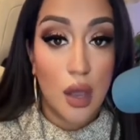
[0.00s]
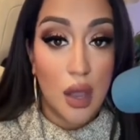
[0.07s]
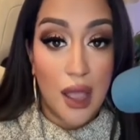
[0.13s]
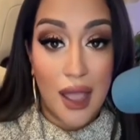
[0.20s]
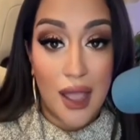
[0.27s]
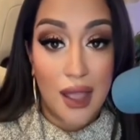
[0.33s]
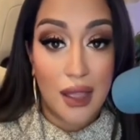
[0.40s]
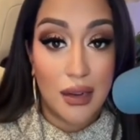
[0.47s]

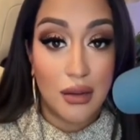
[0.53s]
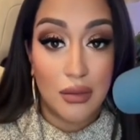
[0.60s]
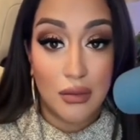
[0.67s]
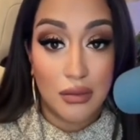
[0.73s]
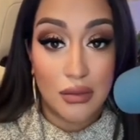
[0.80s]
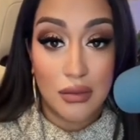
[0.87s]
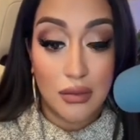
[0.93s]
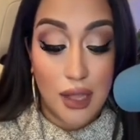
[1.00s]
and
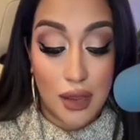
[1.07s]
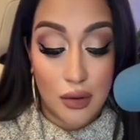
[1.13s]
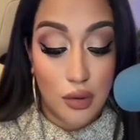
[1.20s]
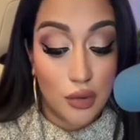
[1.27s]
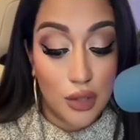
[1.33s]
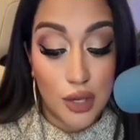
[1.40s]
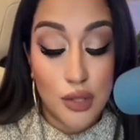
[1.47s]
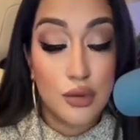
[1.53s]
I don't know,
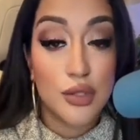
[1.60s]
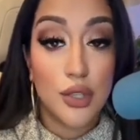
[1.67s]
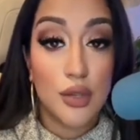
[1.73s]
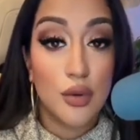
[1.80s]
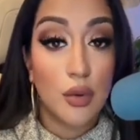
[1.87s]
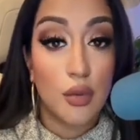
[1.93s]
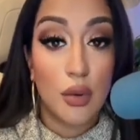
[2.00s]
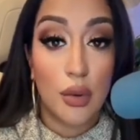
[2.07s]
they're using you
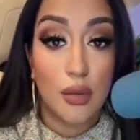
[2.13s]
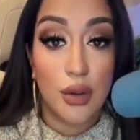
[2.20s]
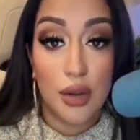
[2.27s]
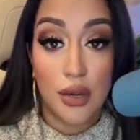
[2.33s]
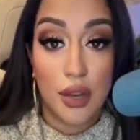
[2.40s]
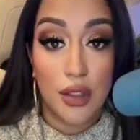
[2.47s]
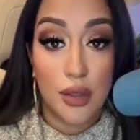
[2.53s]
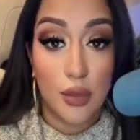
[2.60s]
in one way or another,